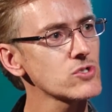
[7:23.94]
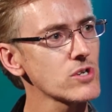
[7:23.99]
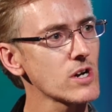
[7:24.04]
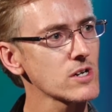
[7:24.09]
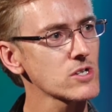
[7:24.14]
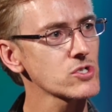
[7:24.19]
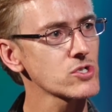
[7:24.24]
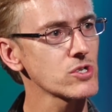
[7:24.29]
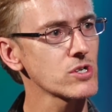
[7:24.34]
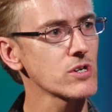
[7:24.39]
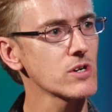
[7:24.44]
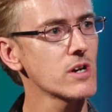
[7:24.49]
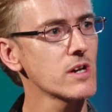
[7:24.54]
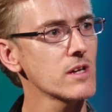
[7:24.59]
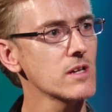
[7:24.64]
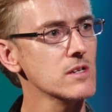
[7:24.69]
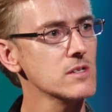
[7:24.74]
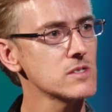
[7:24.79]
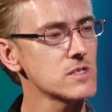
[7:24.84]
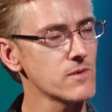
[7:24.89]
structure
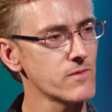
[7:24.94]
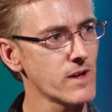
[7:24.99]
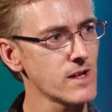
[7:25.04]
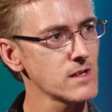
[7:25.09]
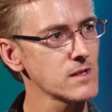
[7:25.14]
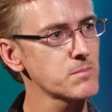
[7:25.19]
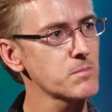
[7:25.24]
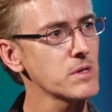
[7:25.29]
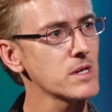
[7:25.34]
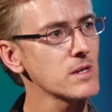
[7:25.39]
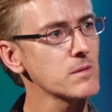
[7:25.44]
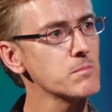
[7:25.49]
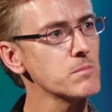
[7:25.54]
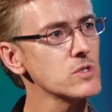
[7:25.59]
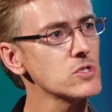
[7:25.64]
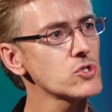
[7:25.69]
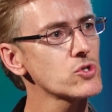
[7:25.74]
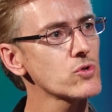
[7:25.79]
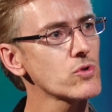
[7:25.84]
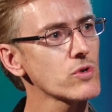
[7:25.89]
is developing in
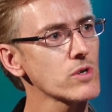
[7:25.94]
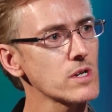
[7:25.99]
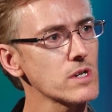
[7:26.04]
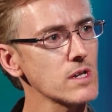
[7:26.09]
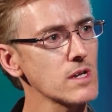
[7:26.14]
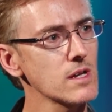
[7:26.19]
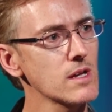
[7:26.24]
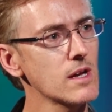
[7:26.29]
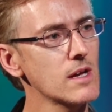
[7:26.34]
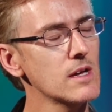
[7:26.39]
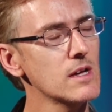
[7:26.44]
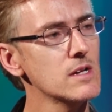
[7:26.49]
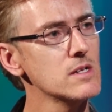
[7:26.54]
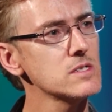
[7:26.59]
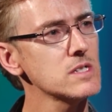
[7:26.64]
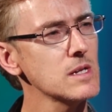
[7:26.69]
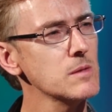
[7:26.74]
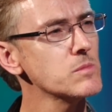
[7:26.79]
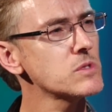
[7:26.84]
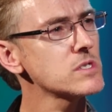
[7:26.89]
maturity
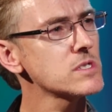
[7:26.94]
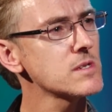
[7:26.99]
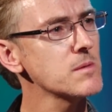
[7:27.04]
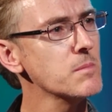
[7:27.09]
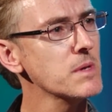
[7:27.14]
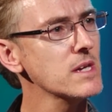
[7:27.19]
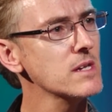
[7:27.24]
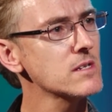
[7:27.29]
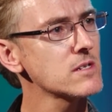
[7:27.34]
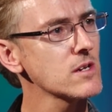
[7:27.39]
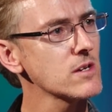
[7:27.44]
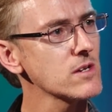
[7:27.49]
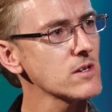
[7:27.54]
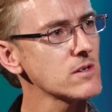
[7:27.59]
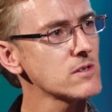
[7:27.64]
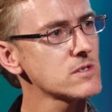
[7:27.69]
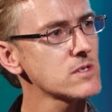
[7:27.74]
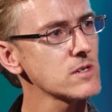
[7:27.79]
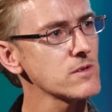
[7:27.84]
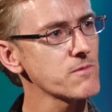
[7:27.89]
seems to me
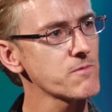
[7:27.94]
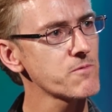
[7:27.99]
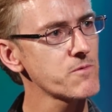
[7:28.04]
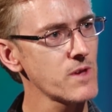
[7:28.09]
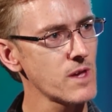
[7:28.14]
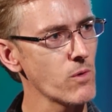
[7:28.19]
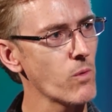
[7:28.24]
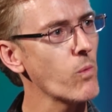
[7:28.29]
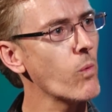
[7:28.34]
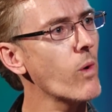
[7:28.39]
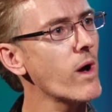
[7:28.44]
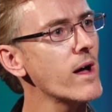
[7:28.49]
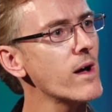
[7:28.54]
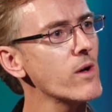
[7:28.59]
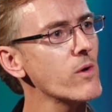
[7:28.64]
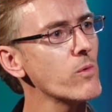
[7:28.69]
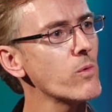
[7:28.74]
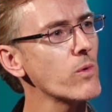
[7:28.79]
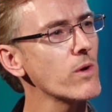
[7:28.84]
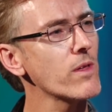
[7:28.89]
to, to fit
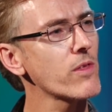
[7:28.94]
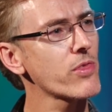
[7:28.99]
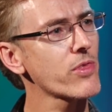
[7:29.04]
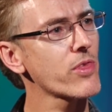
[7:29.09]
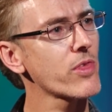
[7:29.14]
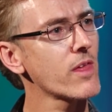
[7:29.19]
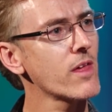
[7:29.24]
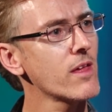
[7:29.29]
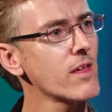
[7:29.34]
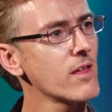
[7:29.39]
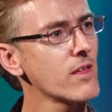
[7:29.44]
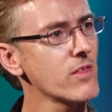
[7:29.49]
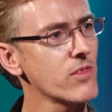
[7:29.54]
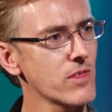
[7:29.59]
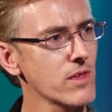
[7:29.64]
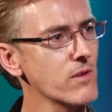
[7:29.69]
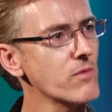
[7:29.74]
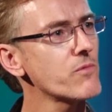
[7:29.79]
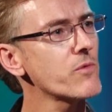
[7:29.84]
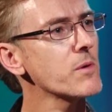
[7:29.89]
well with
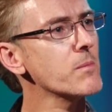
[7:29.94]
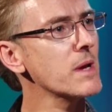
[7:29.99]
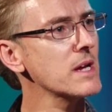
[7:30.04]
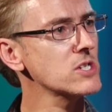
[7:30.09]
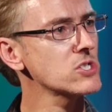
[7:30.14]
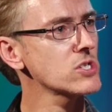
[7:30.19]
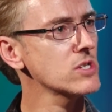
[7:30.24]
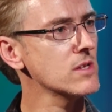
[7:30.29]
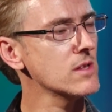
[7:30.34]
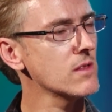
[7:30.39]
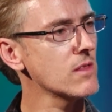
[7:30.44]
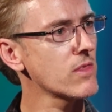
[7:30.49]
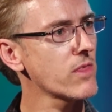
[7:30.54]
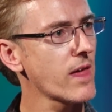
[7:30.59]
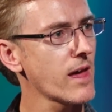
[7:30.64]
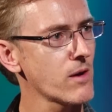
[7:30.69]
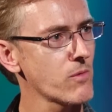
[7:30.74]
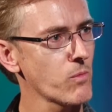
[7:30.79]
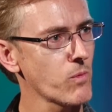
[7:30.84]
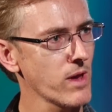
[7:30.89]
the information
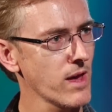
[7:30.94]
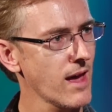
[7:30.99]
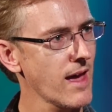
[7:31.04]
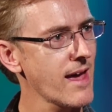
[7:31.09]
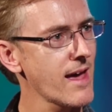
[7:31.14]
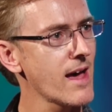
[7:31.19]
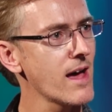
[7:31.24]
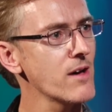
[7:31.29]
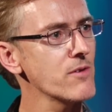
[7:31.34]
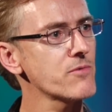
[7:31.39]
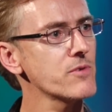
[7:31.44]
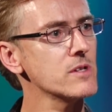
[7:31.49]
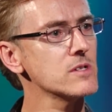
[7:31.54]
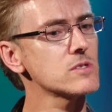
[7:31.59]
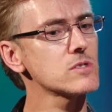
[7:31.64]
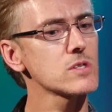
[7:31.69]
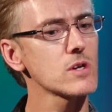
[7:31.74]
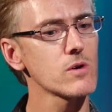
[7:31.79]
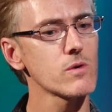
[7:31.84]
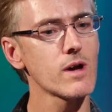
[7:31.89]
that we have.
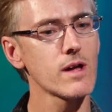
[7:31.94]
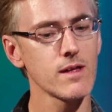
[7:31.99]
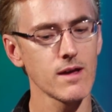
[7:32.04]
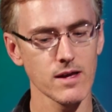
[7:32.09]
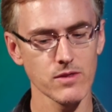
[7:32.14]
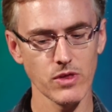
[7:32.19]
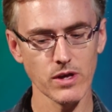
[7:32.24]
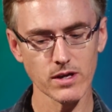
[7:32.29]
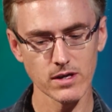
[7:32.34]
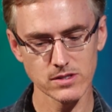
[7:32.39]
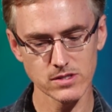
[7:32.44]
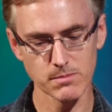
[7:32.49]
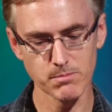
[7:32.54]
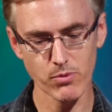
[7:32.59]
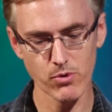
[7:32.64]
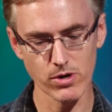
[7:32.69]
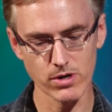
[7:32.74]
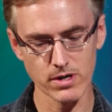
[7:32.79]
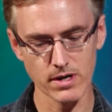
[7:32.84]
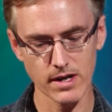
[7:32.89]
And so I, I think it's
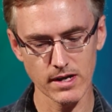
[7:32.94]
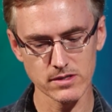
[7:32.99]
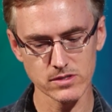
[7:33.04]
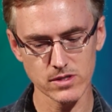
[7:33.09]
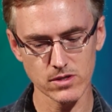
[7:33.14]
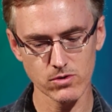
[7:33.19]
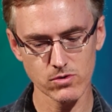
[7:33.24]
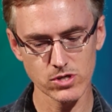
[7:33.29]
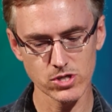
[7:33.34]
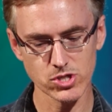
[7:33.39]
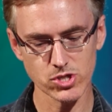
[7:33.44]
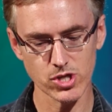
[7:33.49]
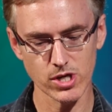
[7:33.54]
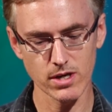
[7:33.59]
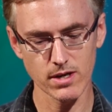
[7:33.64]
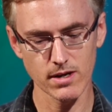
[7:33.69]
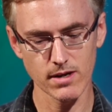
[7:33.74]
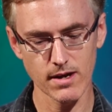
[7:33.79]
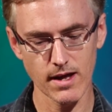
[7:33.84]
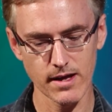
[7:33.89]
important as a
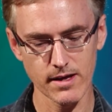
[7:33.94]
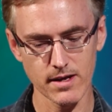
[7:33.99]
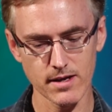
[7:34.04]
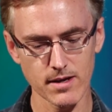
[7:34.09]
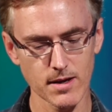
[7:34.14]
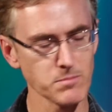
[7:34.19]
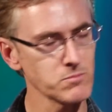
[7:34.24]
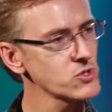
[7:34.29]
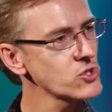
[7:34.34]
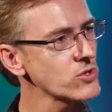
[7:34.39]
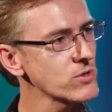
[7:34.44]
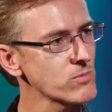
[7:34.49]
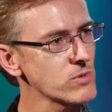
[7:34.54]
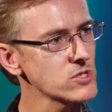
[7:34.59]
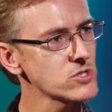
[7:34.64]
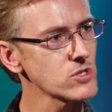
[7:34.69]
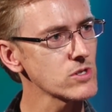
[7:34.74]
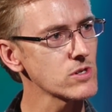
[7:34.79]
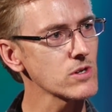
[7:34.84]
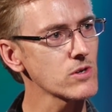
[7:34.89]
Christian, and, and I'm sure
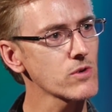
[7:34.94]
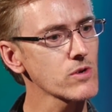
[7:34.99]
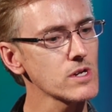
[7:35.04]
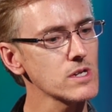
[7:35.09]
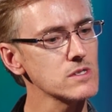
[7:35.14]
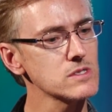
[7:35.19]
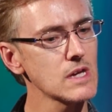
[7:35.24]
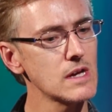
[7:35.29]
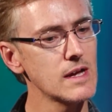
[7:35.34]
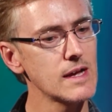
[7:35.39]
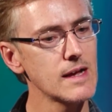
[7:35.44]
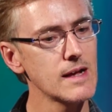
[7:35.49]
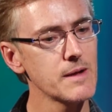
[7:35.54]
Richard agrees,